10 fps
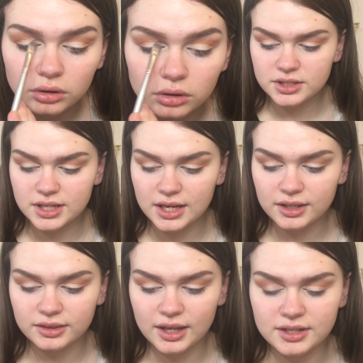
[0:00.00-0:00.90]
I'm gonna
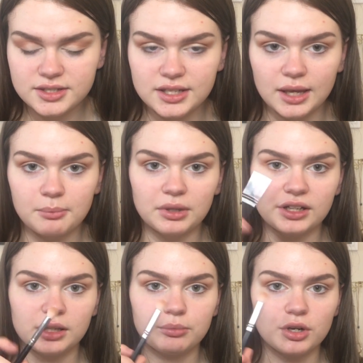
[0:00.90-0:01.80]
take that same
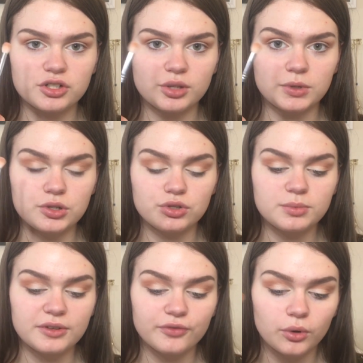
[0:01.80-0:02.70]
blending brush that we used
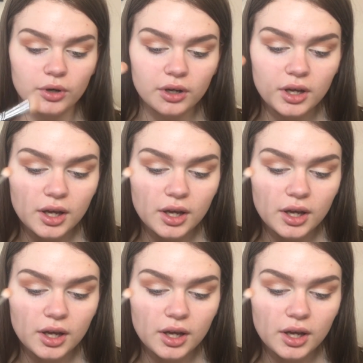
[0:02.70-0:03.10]
before